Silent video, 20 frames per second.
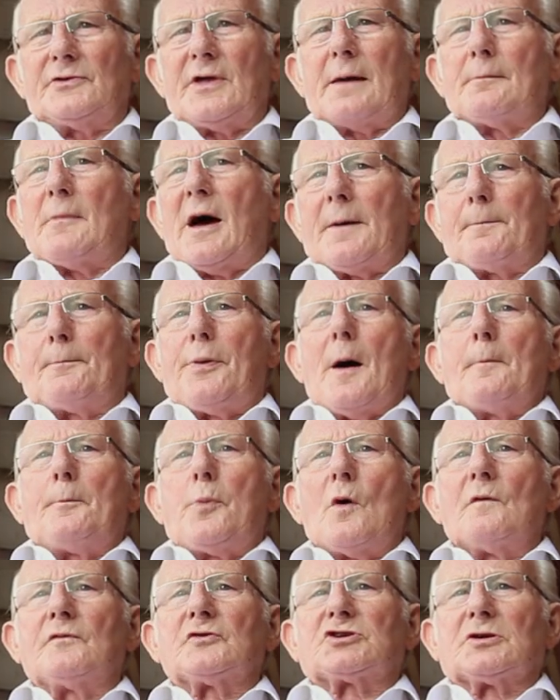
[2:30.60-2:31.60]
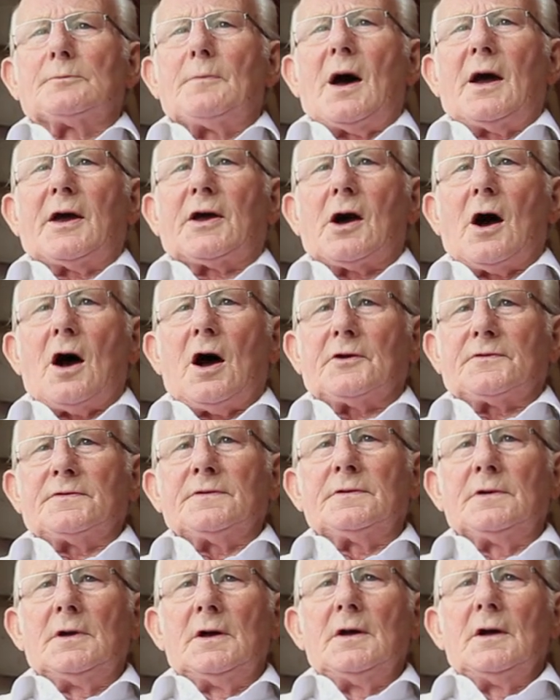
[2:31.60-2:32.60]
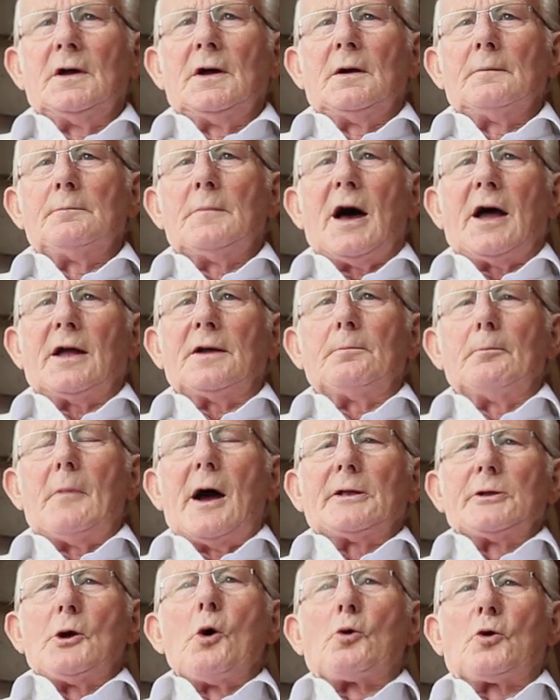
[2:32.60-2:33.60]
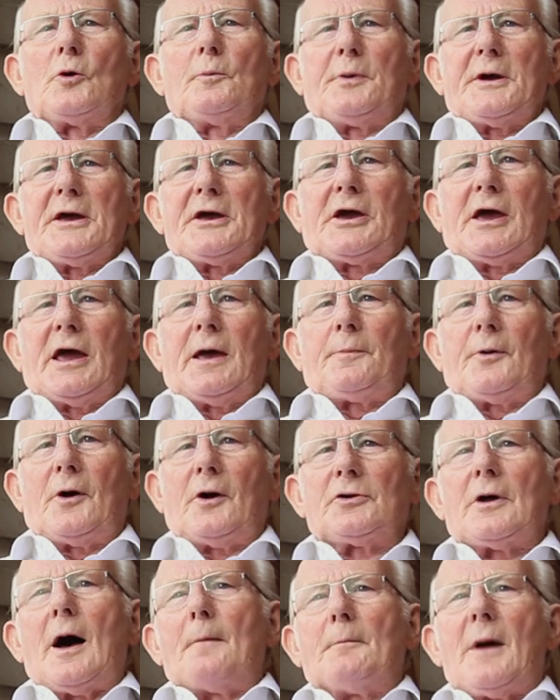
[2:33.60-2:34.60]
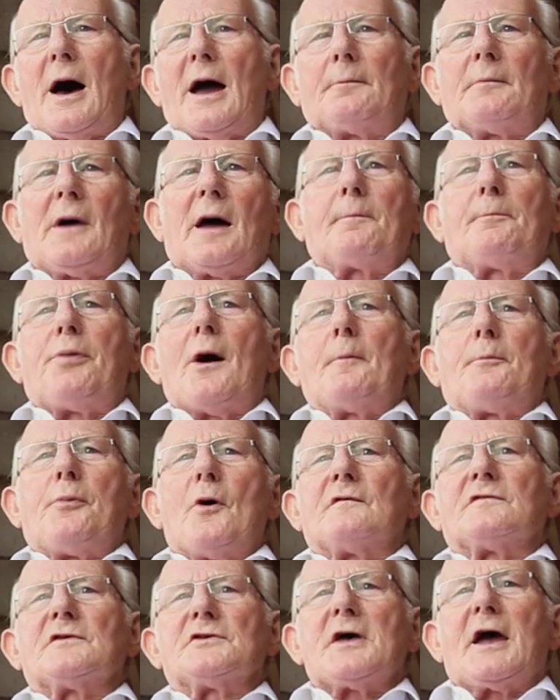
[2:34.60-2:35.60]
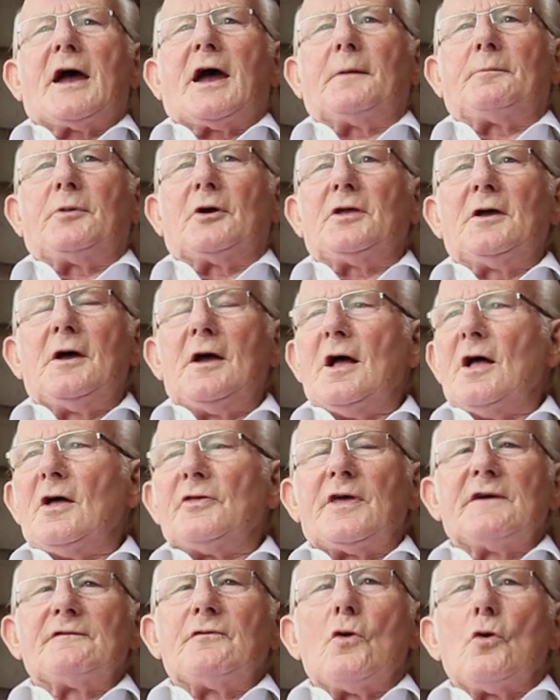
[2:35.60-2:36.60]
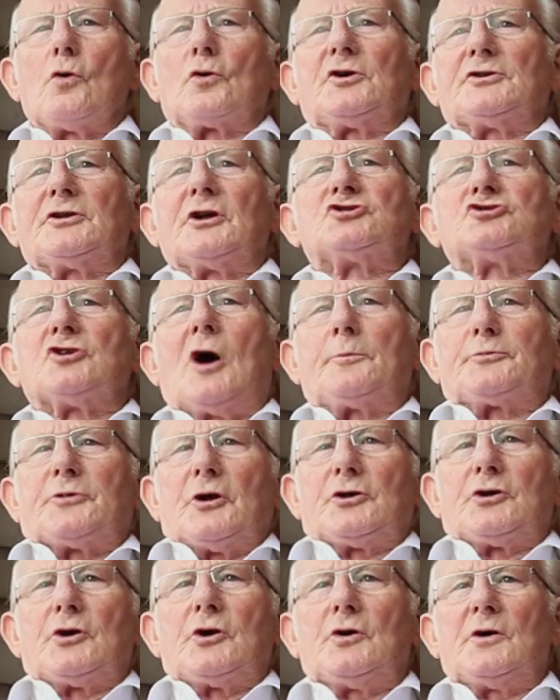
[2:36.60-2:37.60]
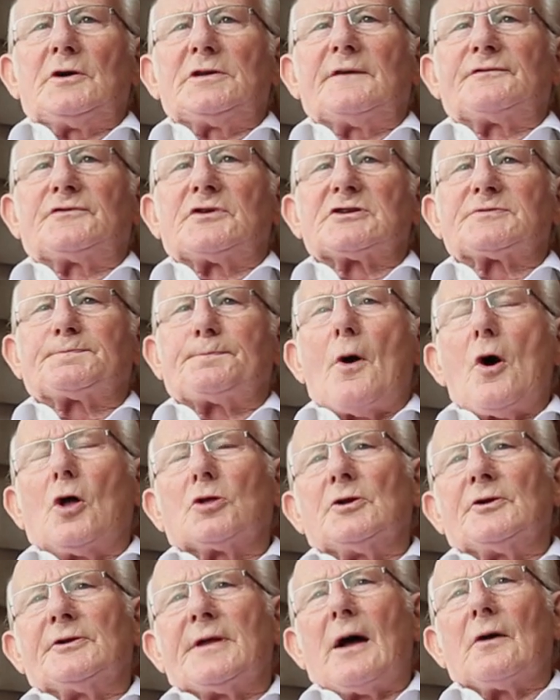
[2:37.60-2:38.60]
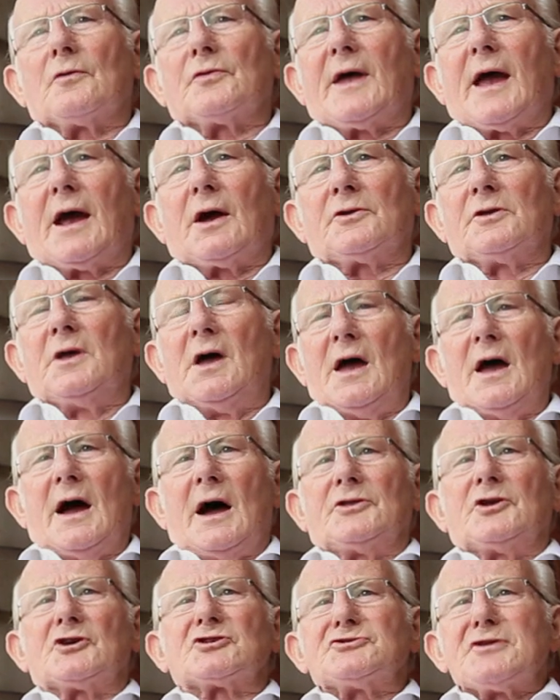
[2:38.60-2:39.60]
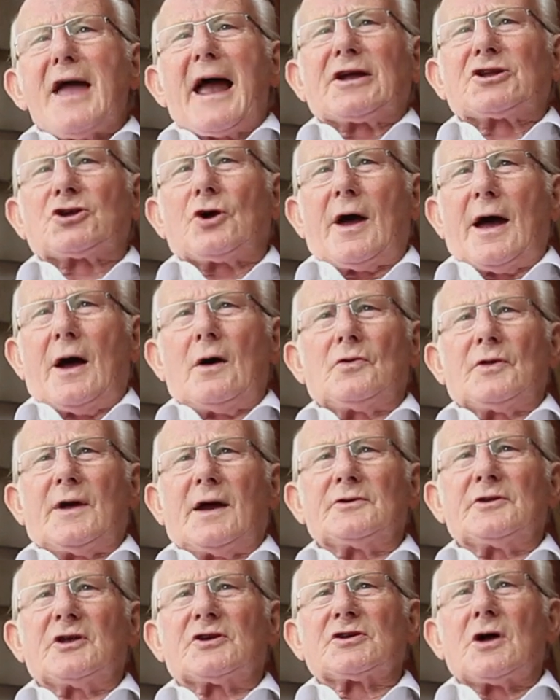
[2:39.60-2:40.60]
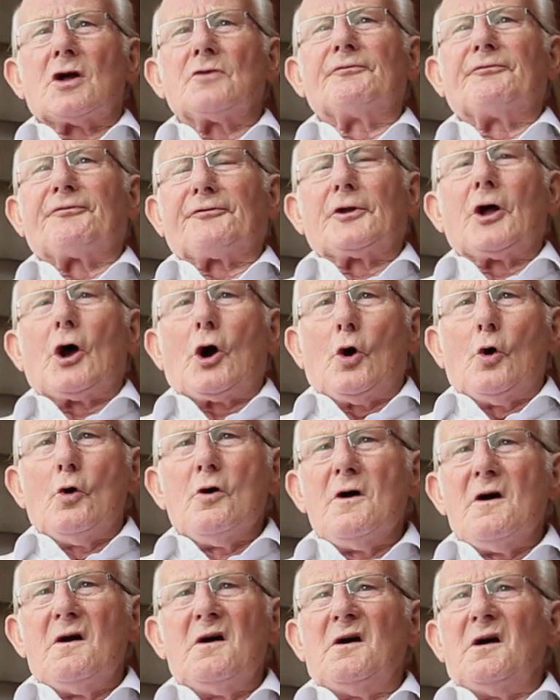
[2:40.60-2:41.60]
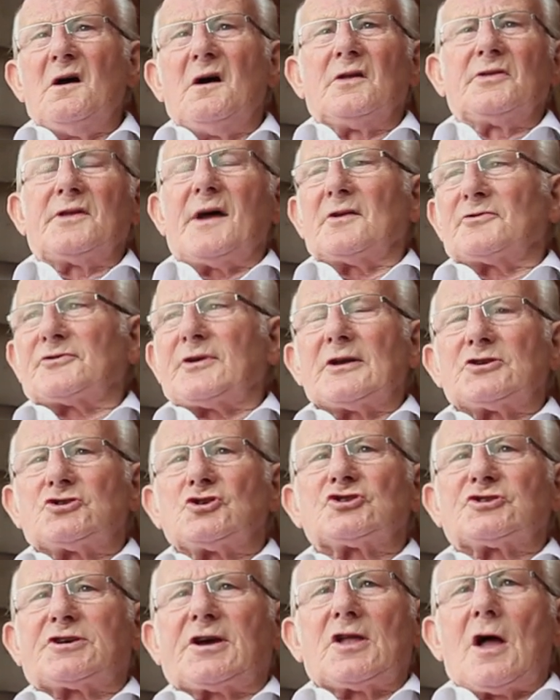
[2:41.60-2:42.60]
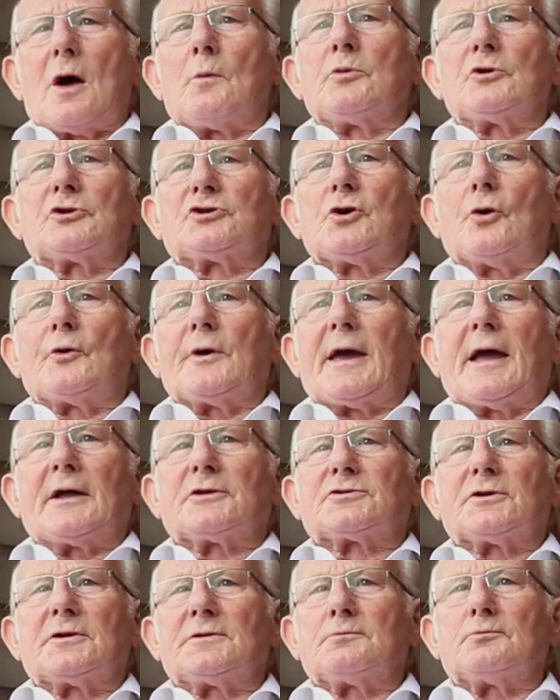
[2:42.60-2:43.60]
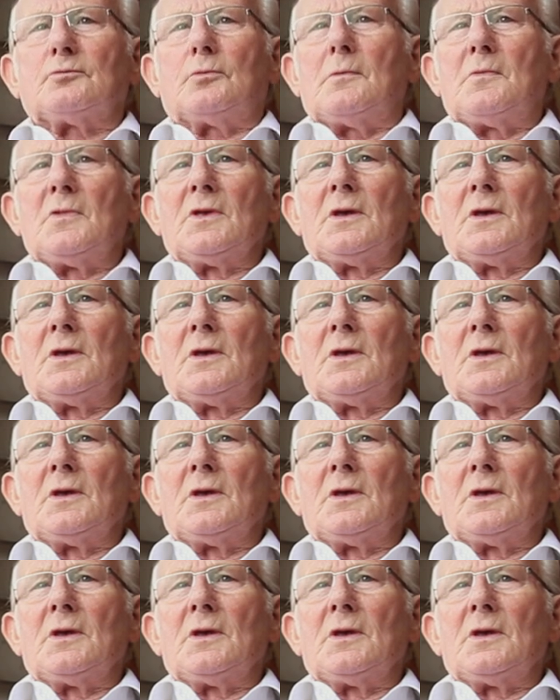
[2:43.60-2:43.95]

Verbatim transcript: They might pop over to my garden my, my local beekeeper, not mind my pop over there, but they've all got a job to do, and if there's pollen out there and, and there's nectar out there and it's on flow, they, they just get on with doing it and